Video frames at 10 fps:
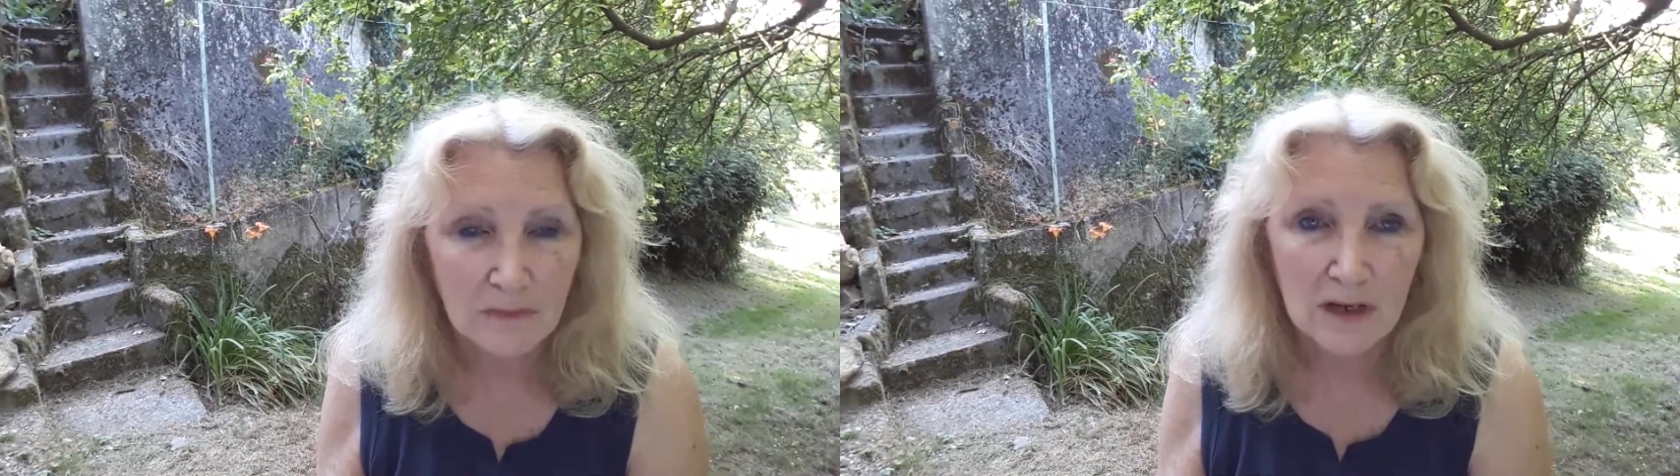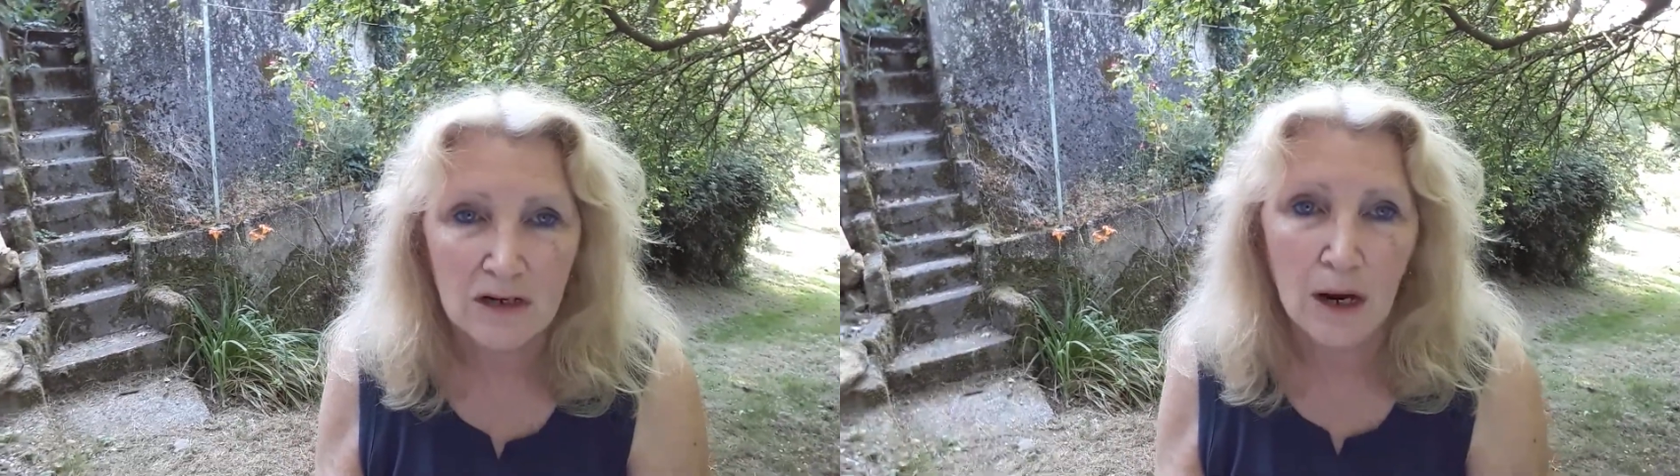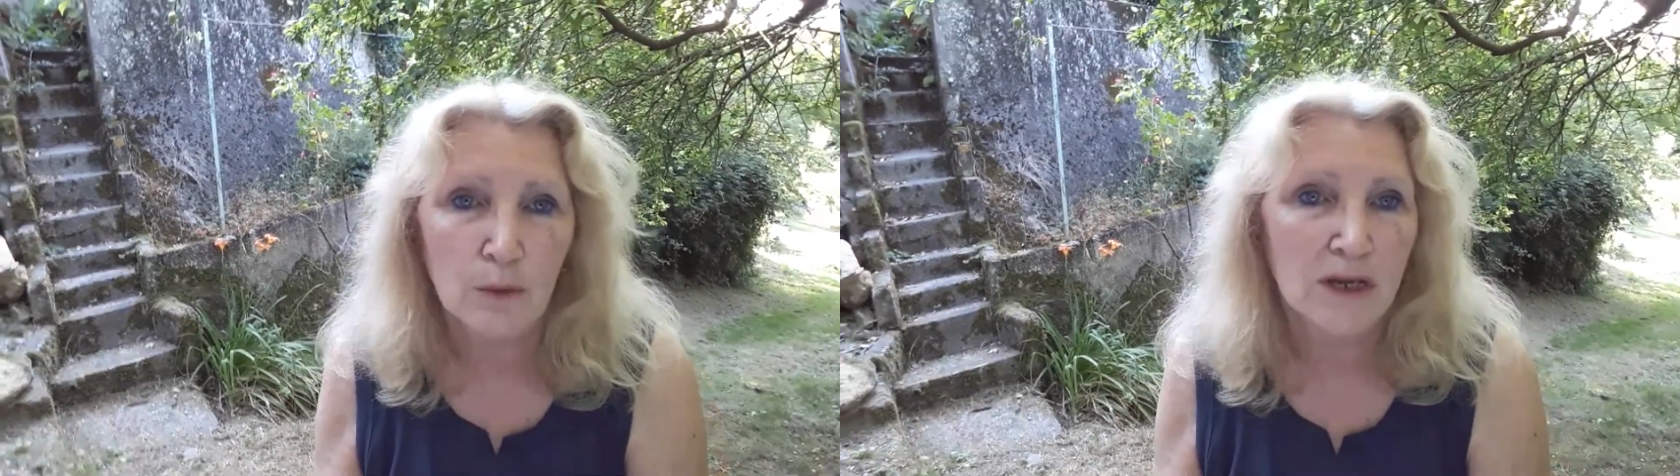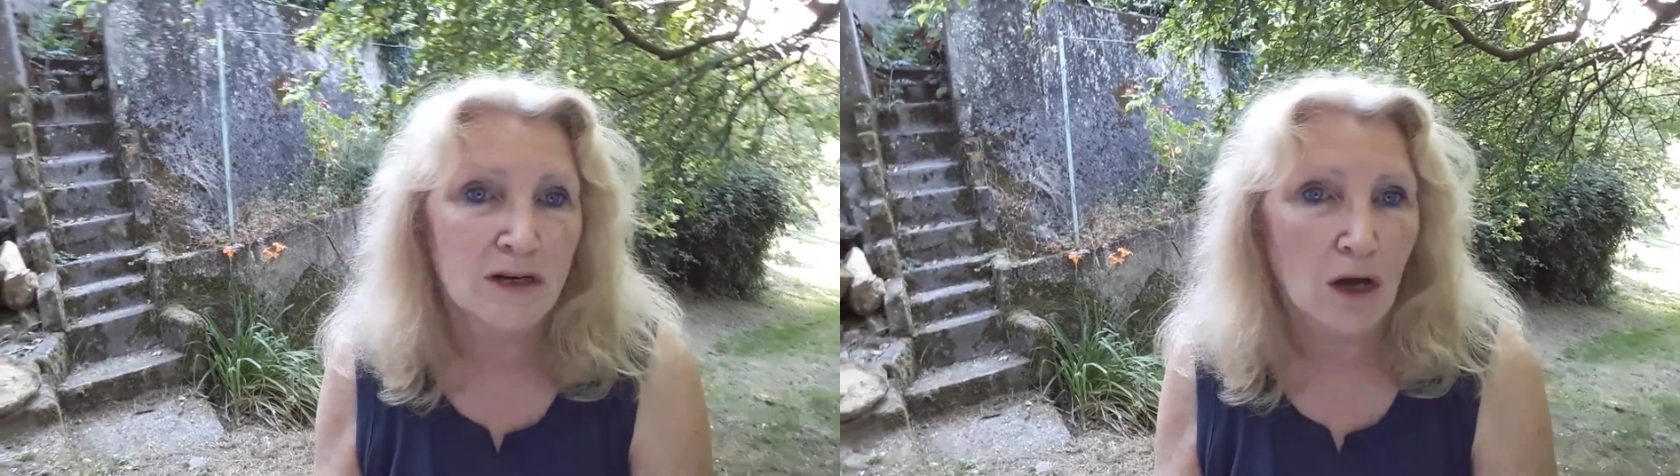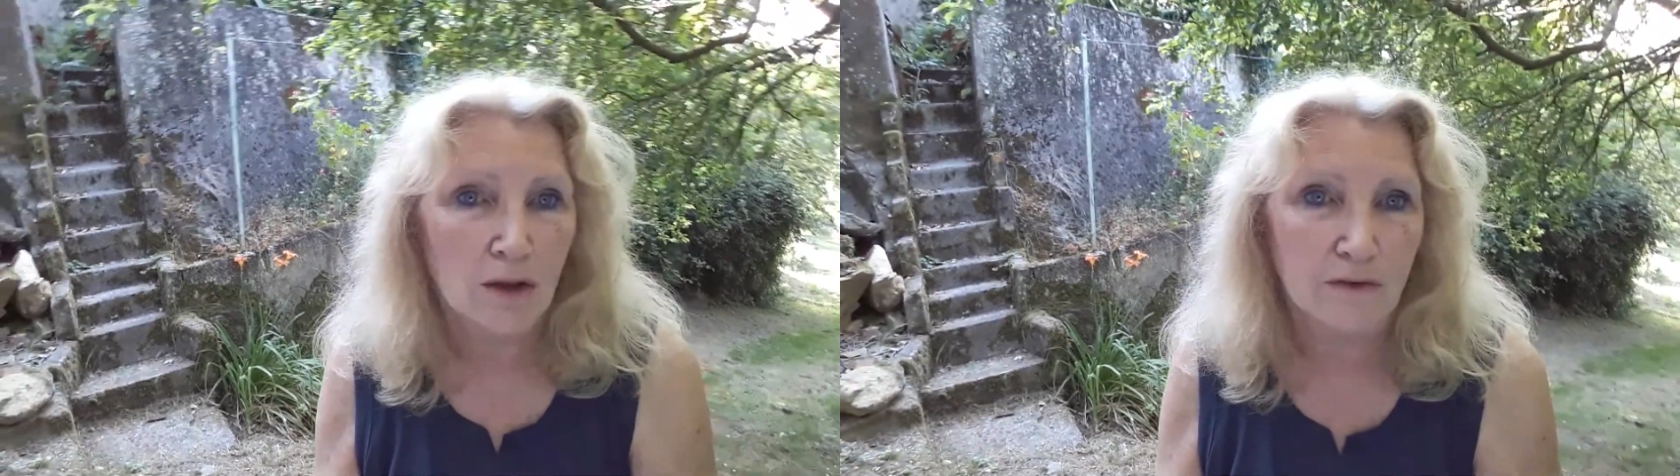Now, in
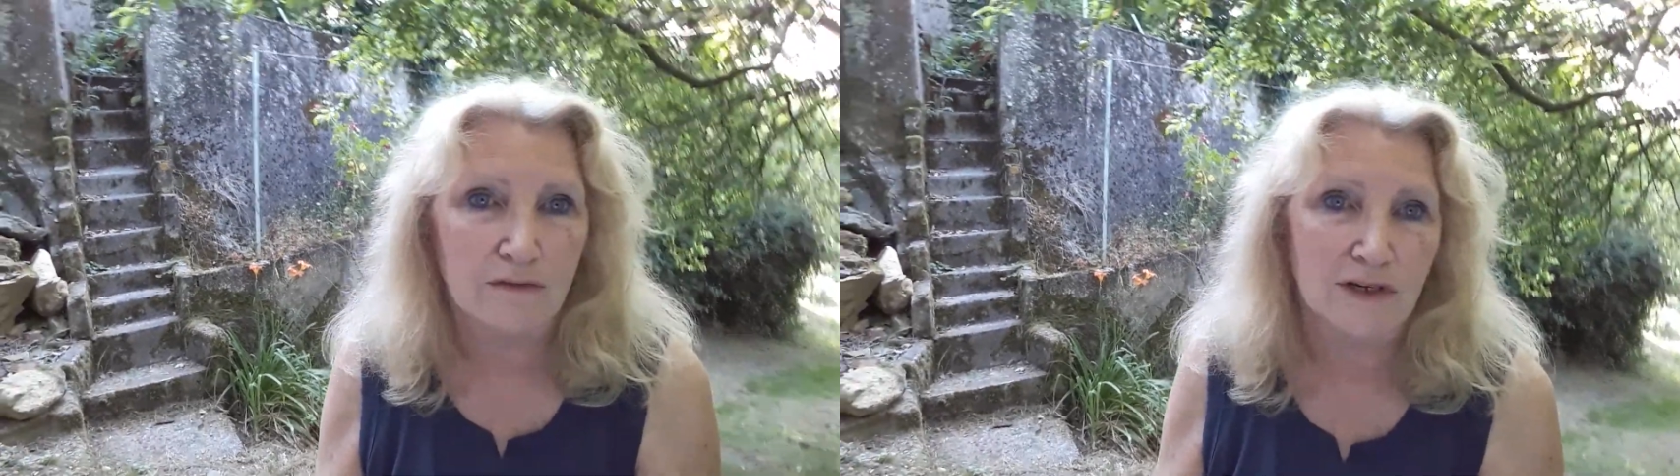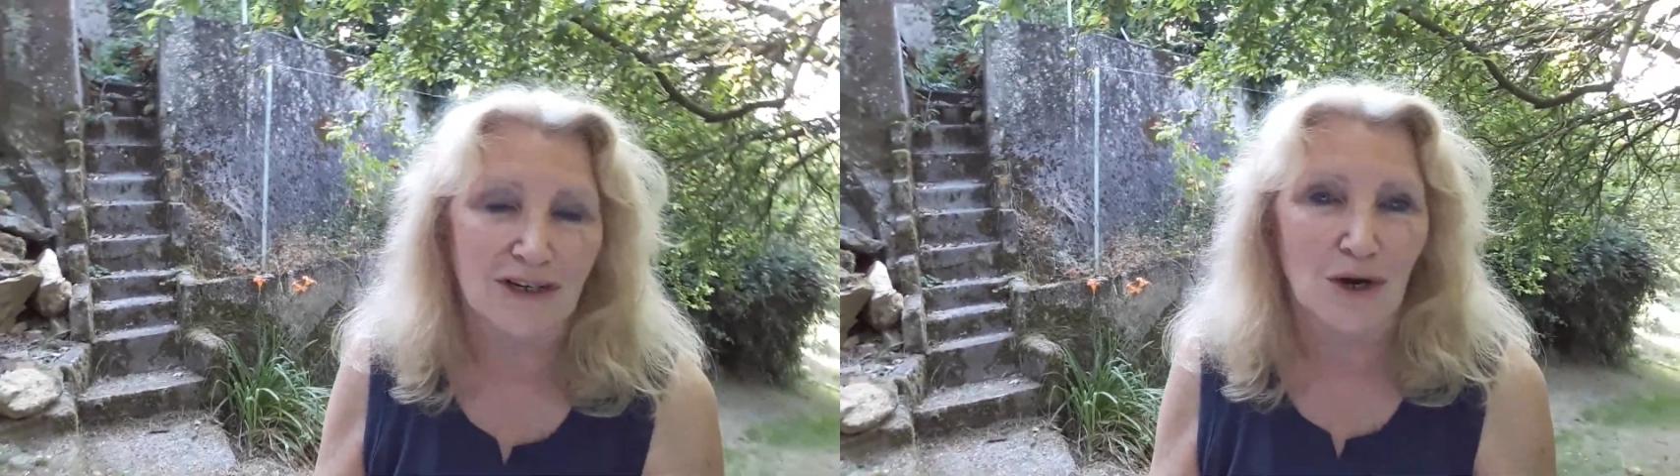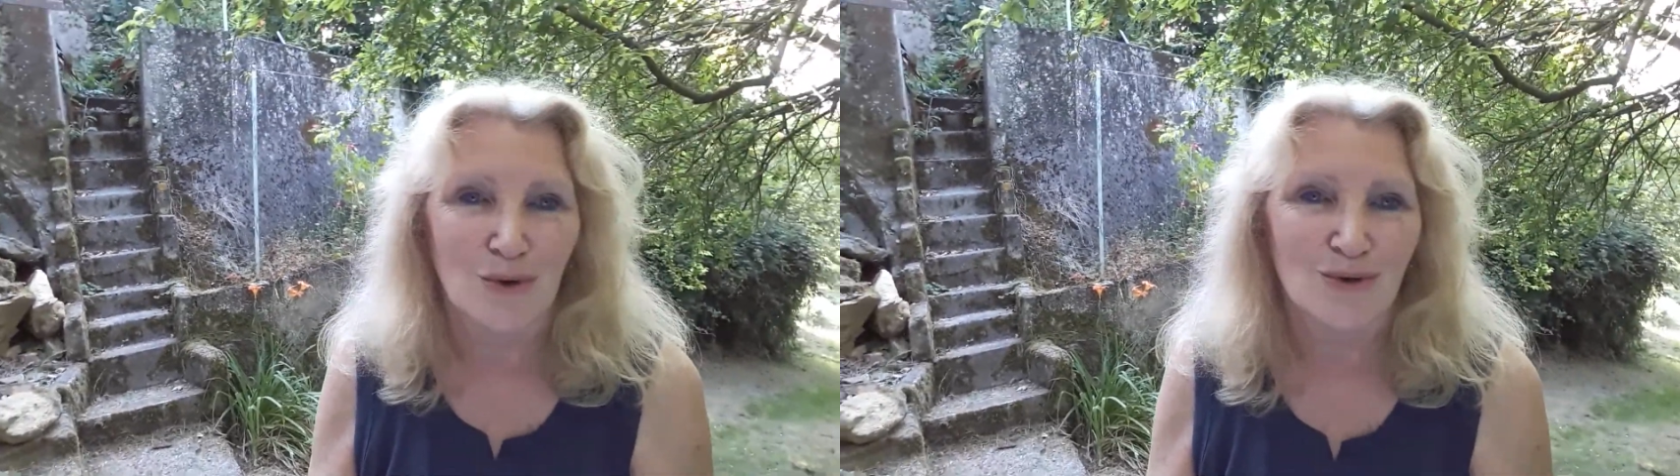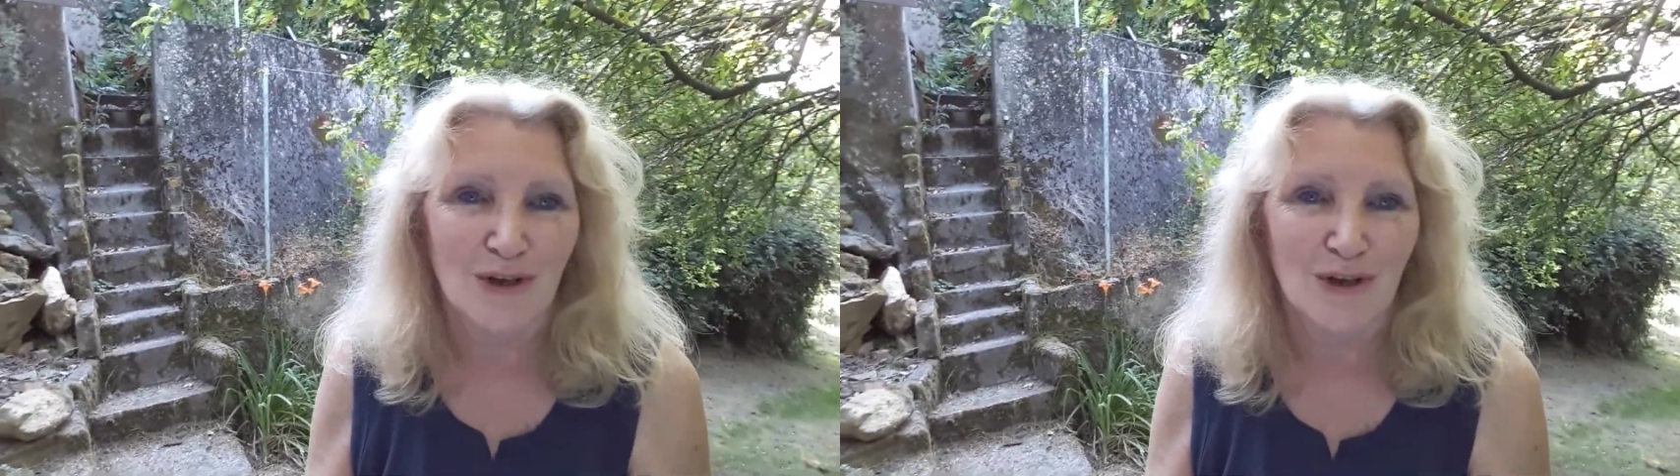other videos,